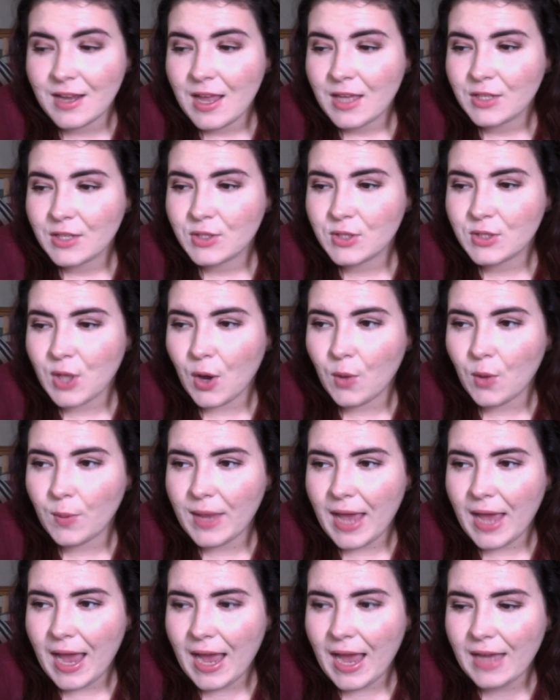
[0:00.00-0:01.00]
So we
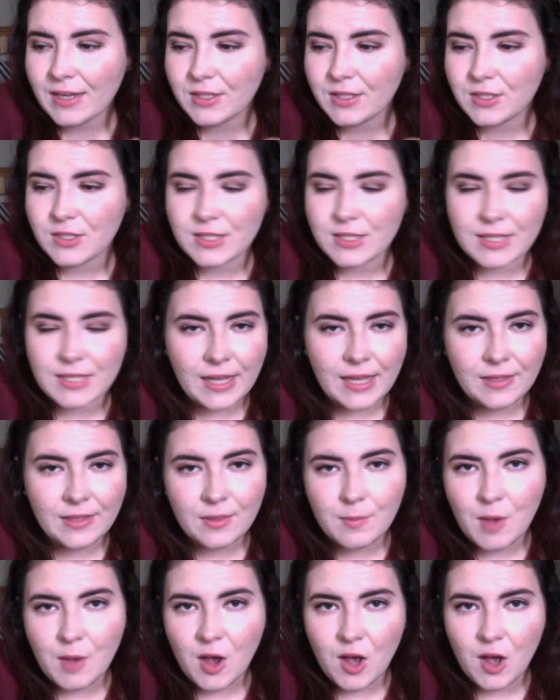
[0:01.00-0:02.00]
had to sand
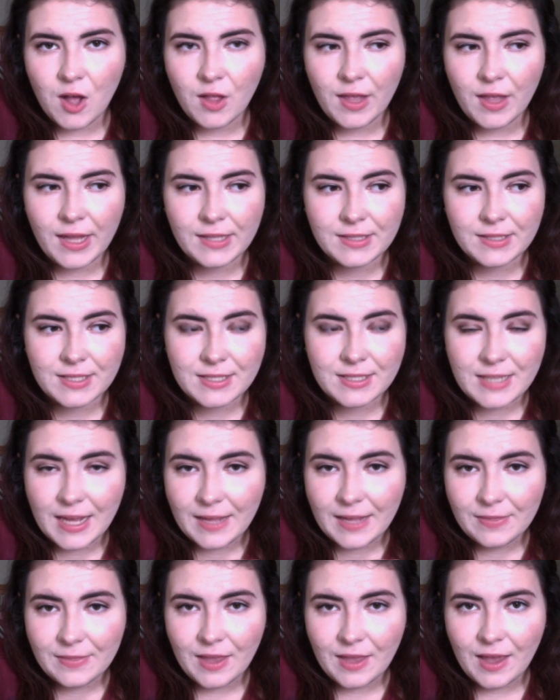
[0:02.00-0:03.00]
them all and
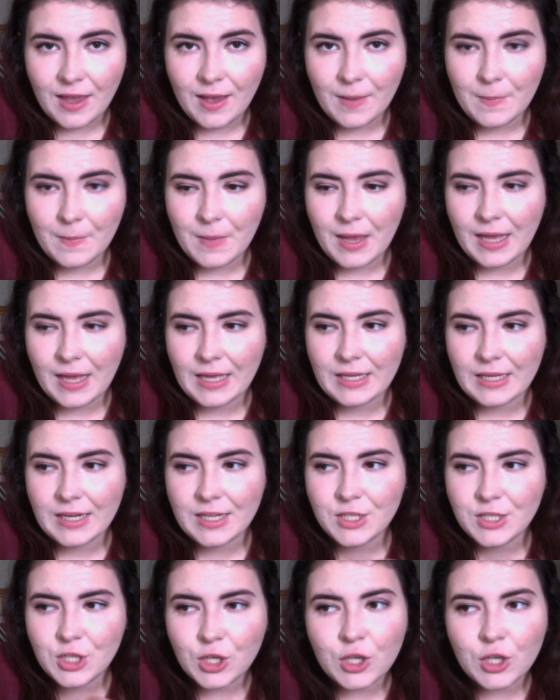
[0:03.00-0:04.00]
stain them, and it